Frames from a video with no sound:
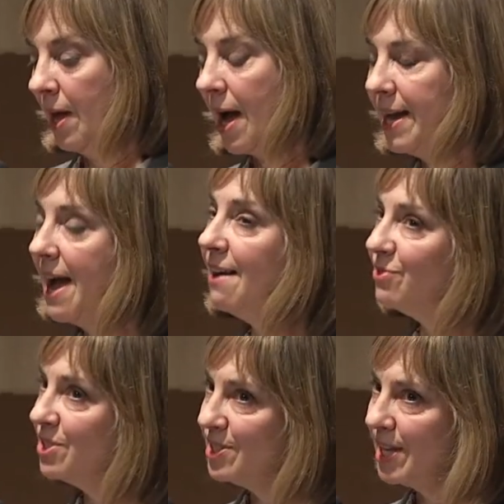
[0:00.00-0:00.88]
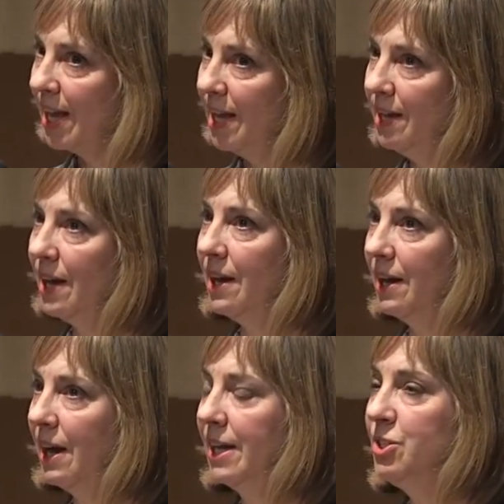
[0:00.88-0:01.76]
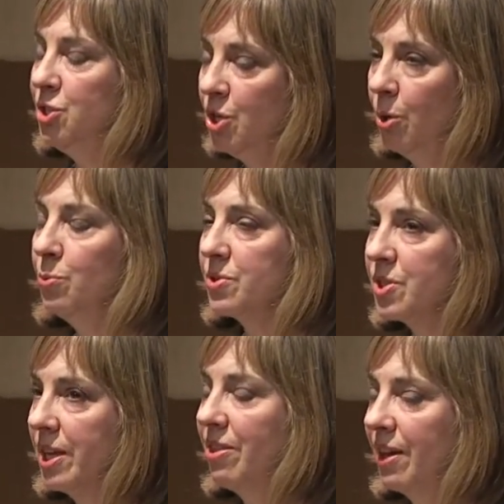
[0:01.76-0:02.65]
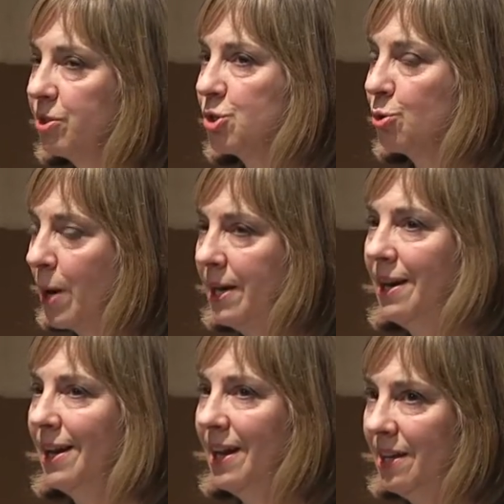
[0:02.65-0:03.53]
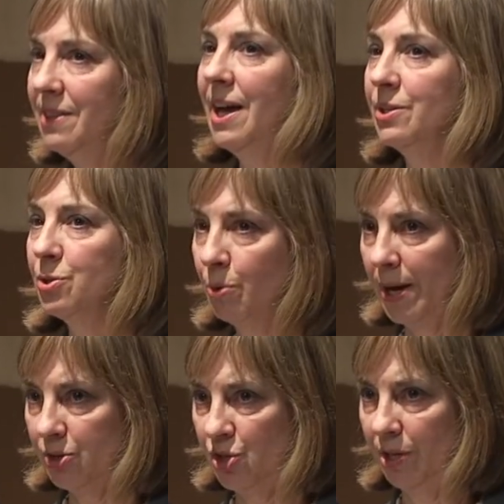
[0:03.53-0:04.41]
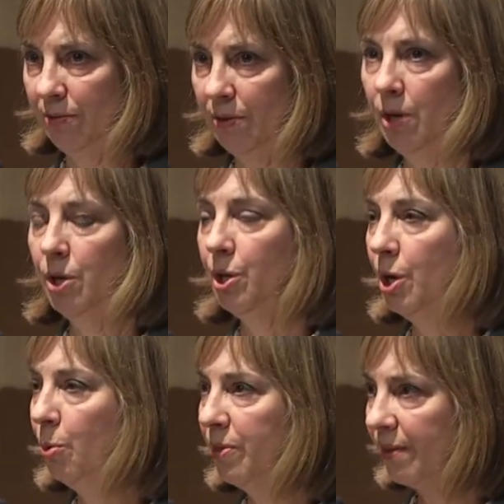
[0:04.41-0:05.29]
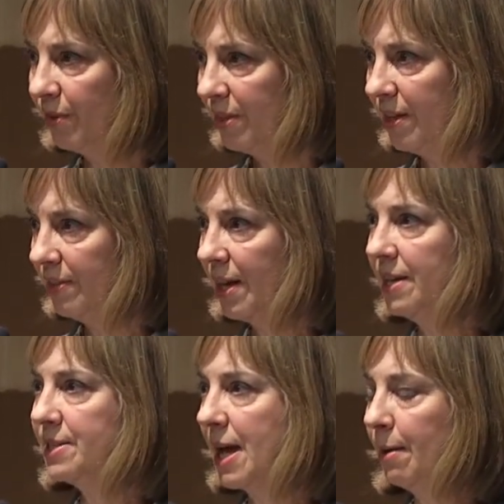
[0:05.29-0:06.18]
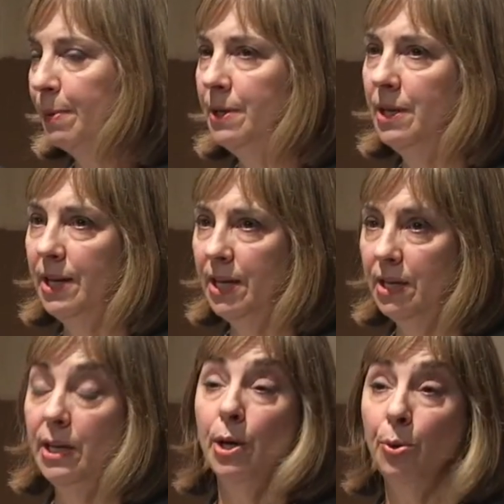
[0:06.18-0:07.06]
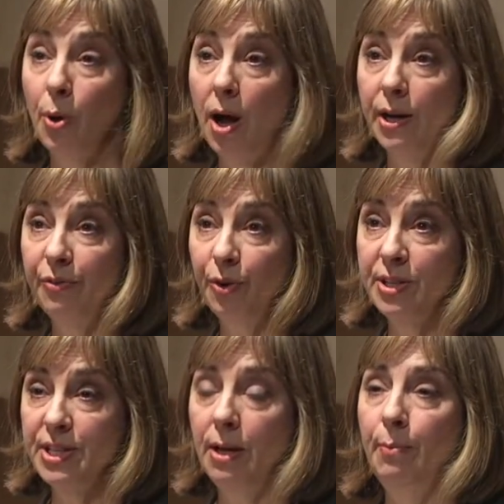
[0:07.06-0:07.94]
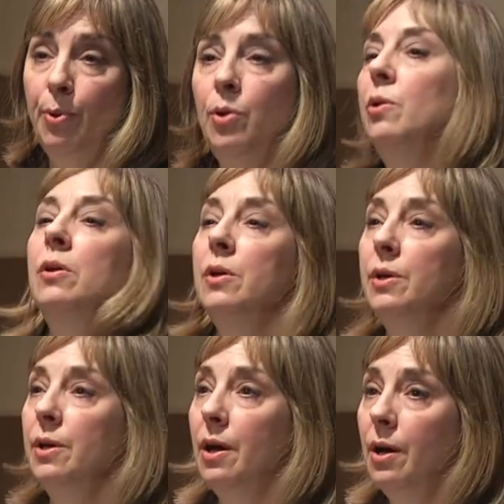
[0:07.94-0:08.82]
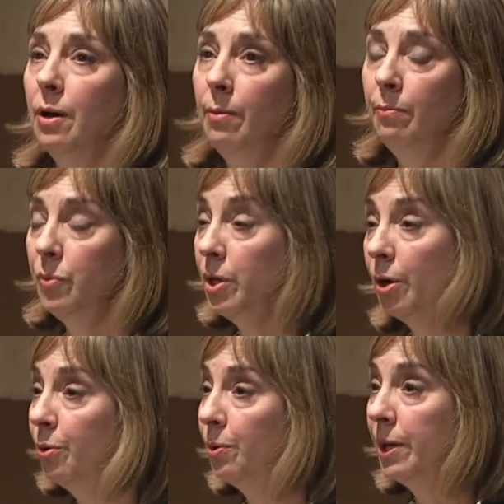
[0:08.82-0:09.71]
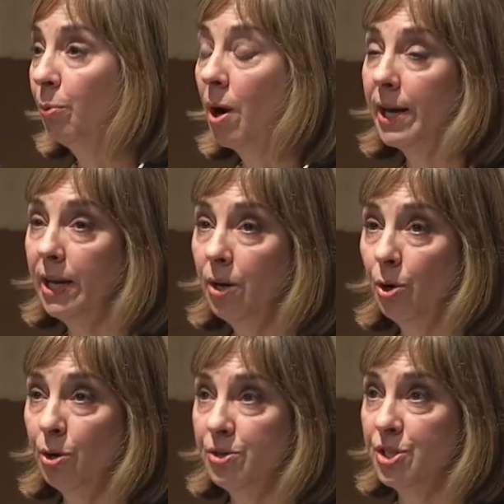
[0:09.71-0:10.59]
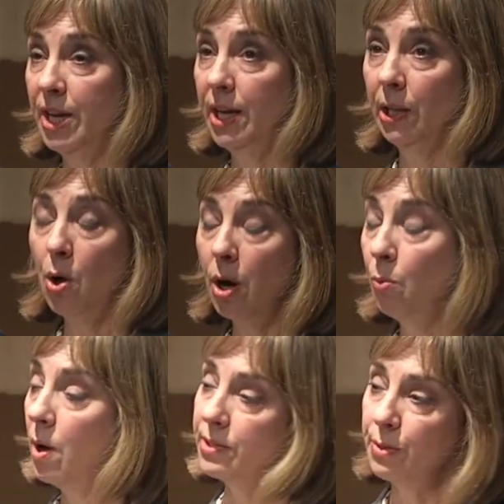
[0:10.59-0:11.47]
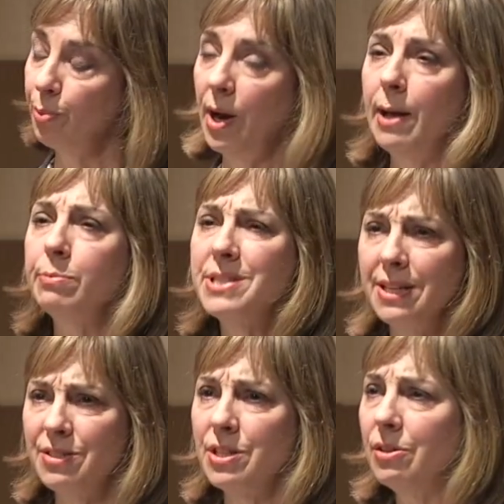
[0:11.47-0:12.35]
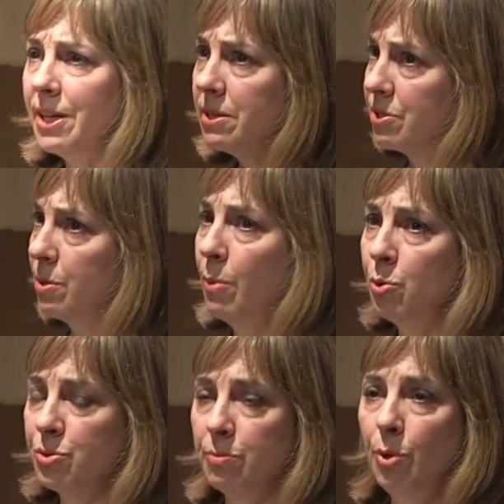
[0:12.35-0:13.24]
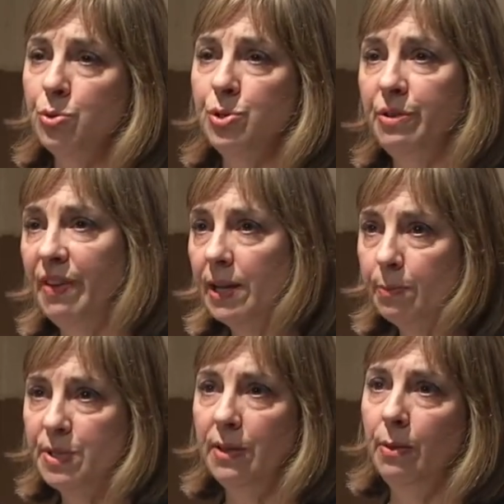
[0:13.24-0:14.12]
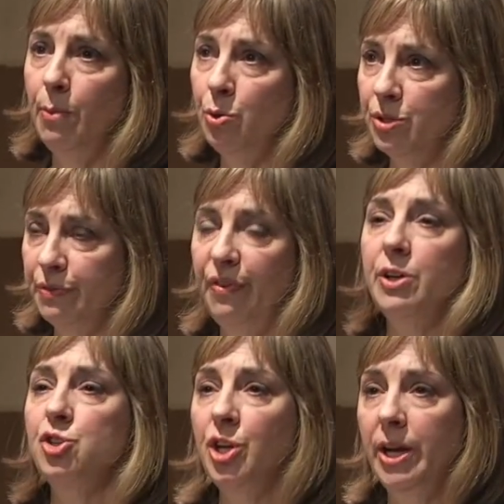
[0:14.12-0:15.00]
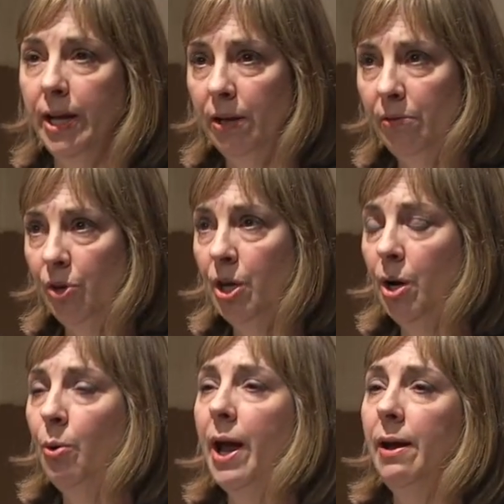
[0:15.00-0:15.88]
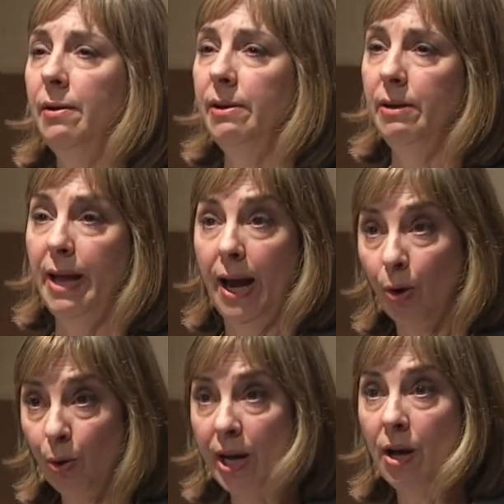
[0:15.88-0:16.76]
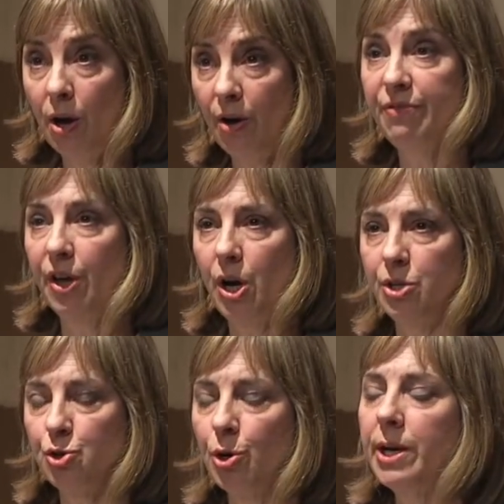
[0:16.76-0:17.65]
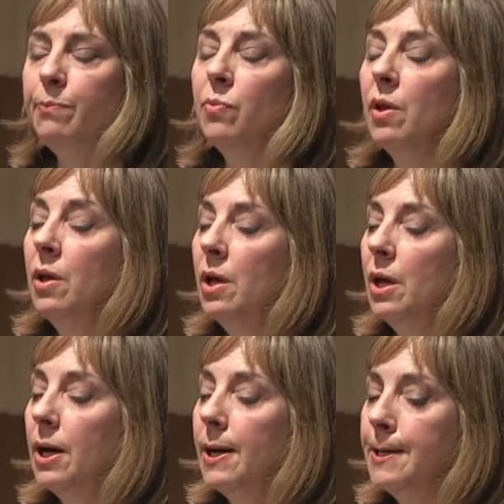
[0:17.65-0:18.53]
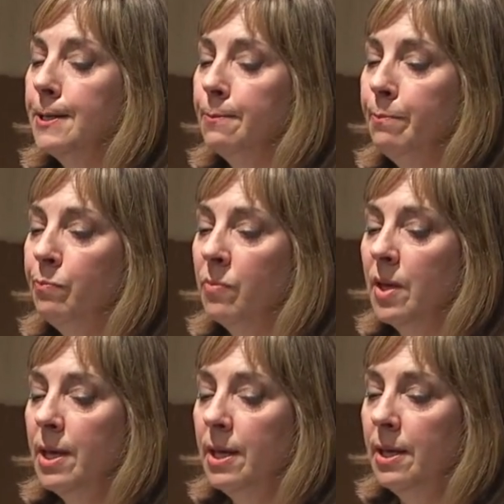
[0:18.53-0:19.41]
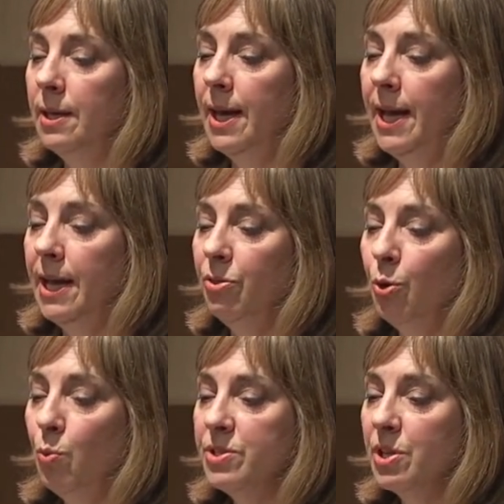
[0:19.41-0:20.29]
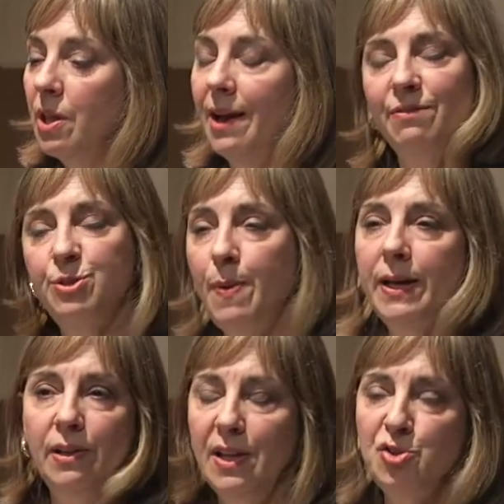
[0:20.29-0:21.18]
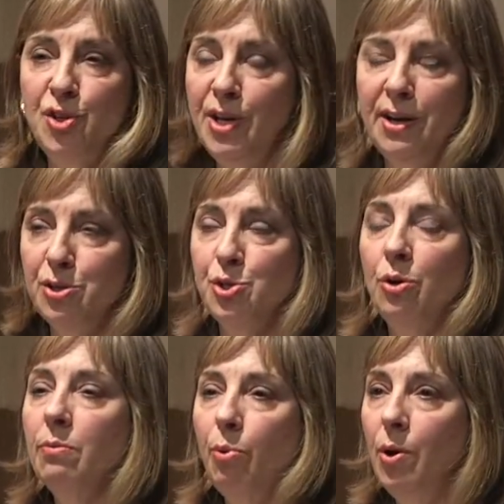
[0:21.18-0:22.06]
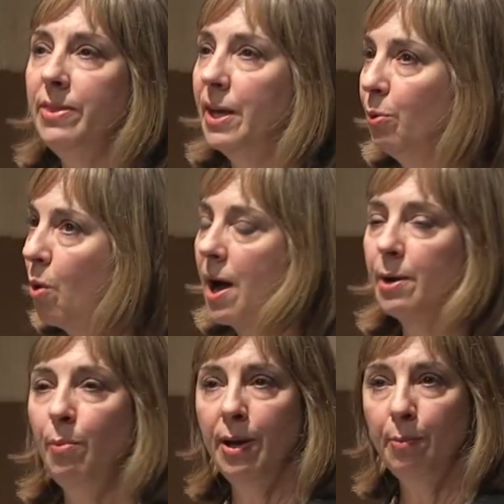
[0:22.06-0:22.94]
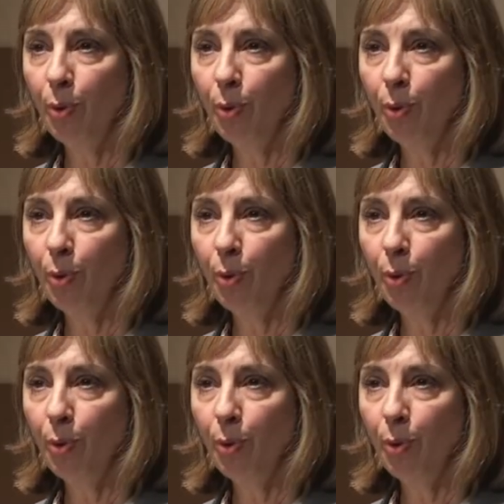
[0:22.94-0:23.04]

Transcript: I have to say, I don't see things trending in that direction. You know, with everything that has happened in Iraq, for example, um, you know, Iraqi Kurdistan long was, and perhaps it still is, the most most developed and the most functioning, you know, area of the country. Um, and there was a lot of speculation at a certain point that Iraq might